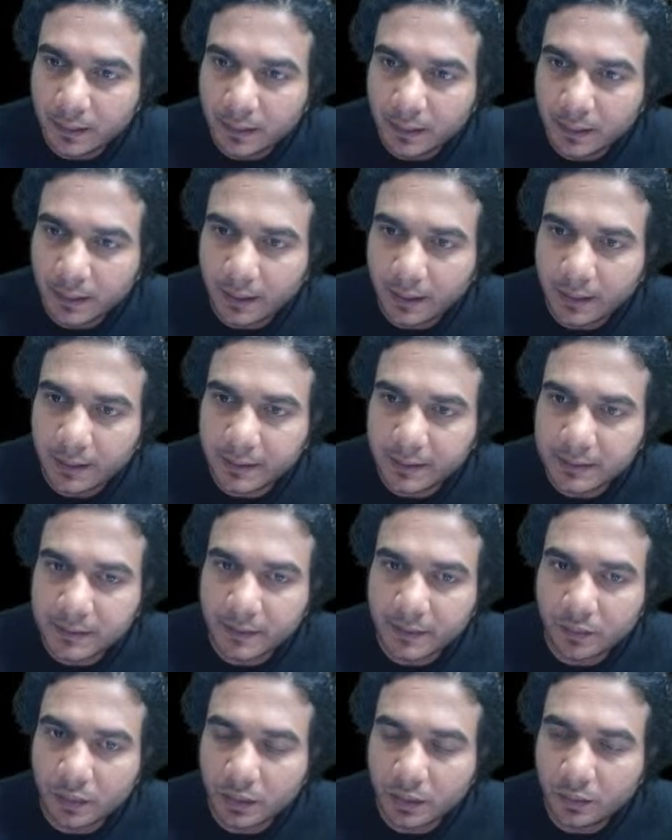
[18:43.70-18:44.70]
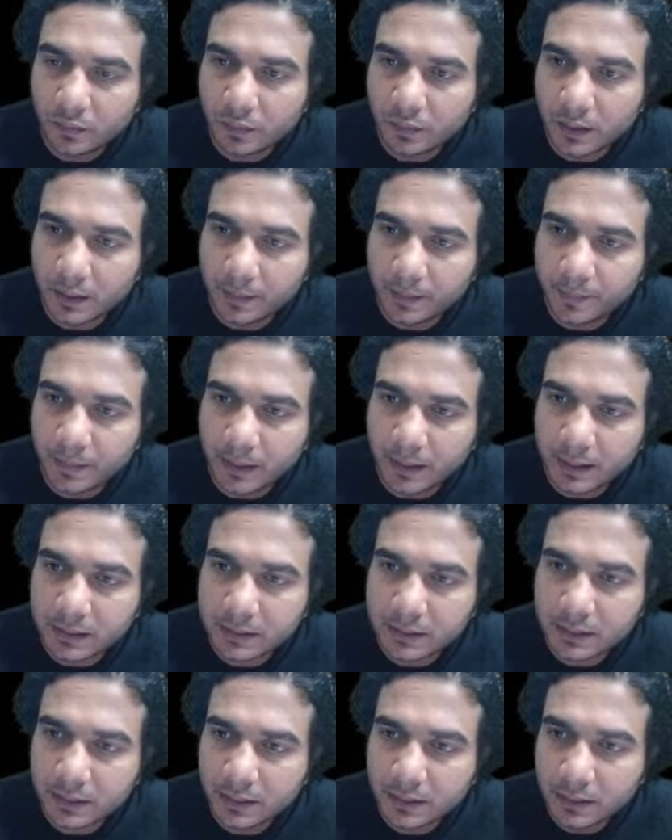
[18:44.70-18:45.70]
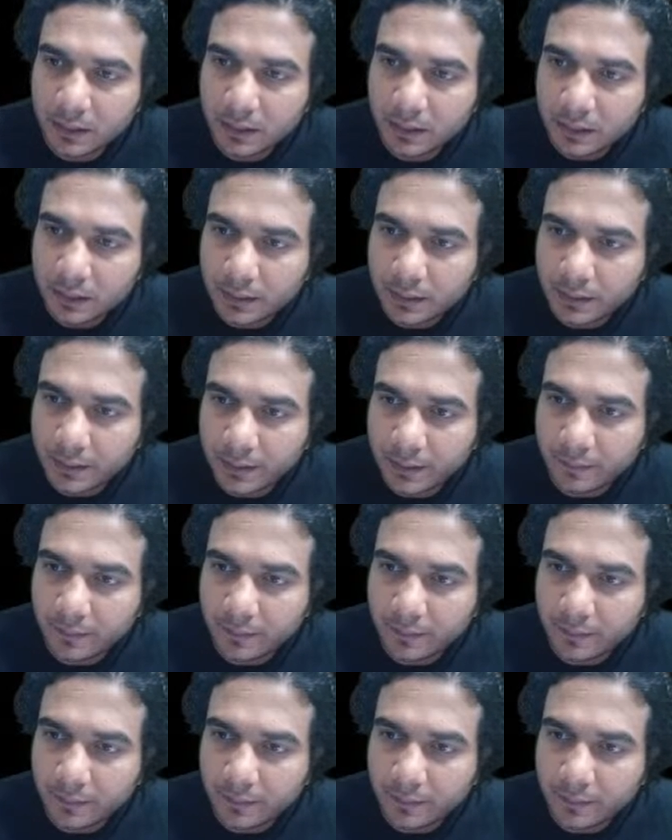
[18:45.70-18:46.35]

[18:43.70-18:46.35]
and is equal to 1 plus dy